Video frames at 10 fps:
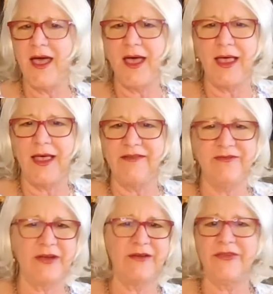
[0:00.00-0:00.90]
a
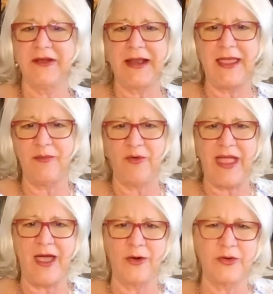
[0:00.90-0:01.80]
very, very light
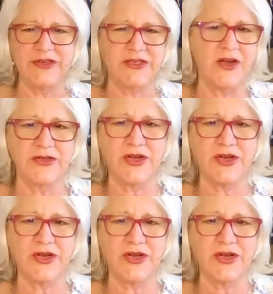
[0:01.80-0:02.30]
brown or a dark,